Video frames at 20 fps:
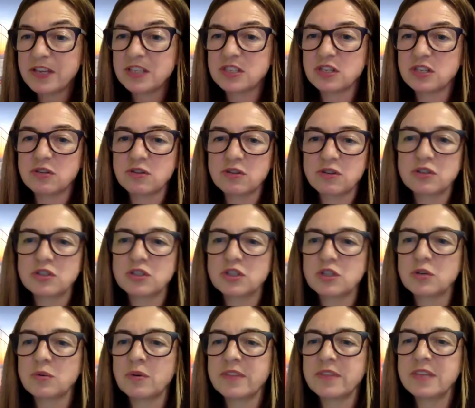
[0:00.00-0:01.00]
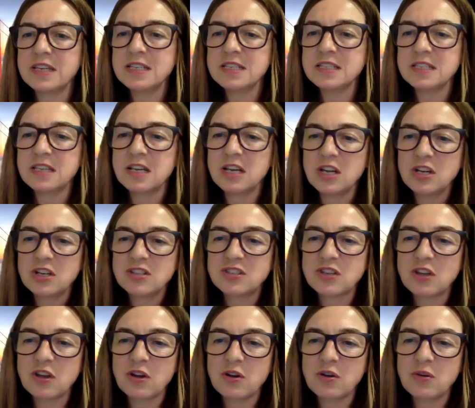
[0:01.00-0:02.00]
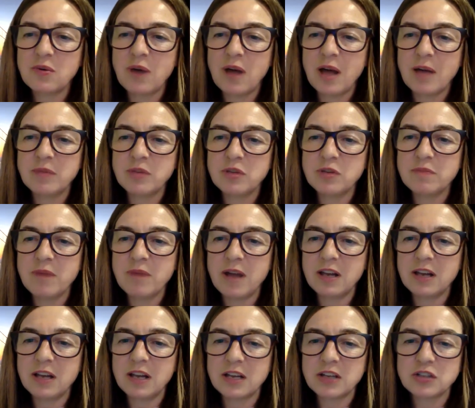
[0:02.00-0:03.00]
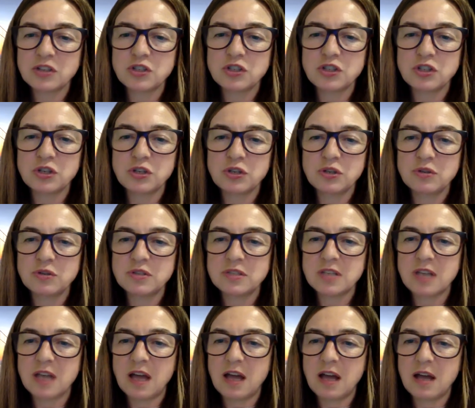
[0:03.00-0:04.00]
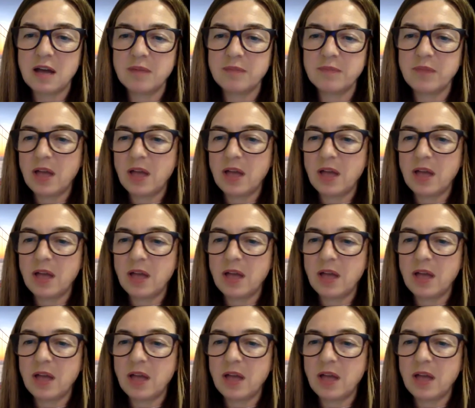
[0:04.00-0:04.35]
that you can do on this. So you might like to choose an